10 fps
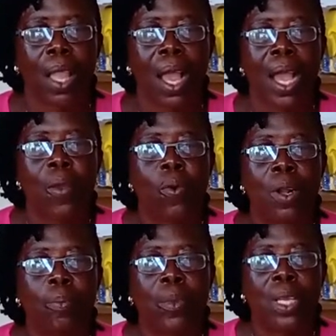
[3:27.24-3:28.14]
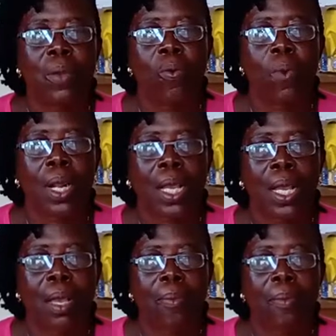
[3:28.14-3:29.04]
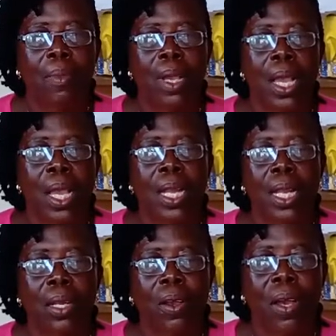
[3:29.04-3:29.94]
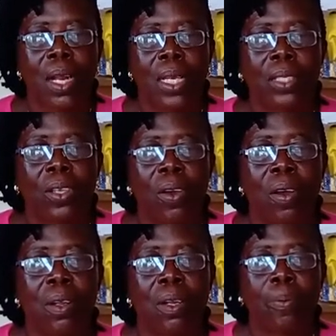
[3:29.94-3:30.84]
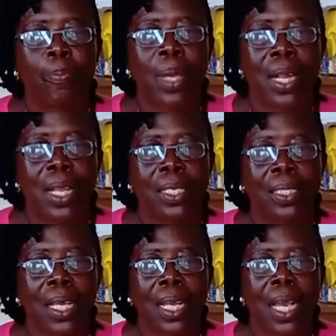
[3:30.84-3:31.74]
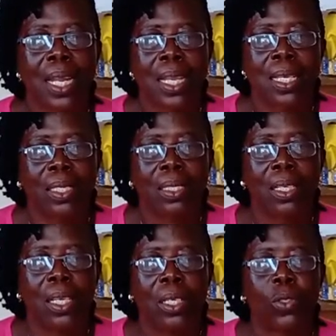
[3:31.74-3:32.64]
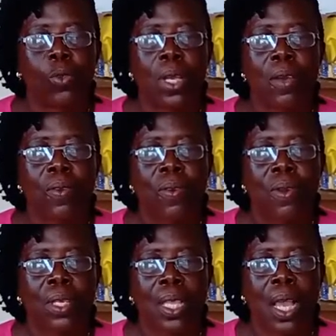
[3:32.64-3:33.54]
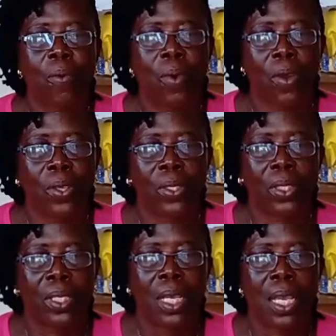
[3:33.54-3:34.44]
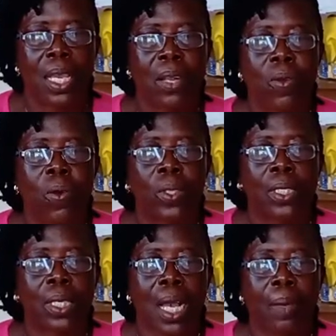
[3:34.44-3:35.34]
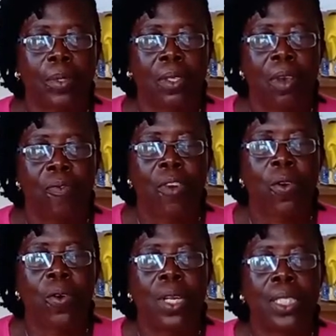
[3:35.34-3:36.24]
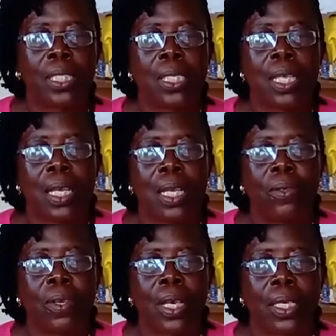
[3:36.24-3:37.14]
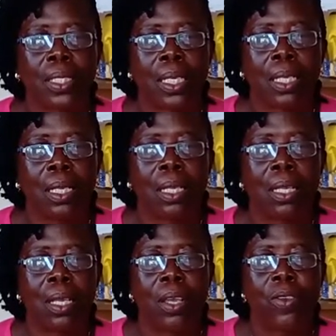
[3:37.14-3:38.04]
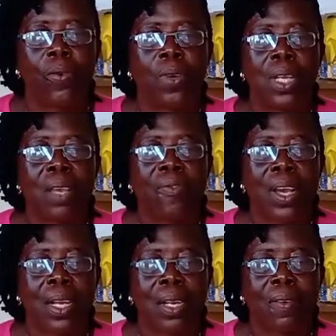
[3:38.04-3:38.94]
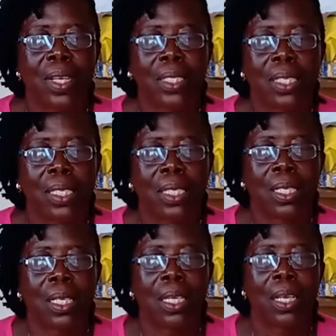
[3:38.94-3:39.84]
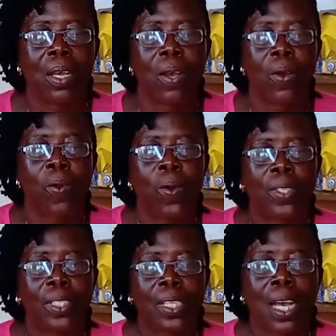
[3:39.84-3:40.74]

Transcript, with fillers: I warmly welcome and encourage all parents and guardians to enroll their wards in host for holistic education. You will never regret it. Host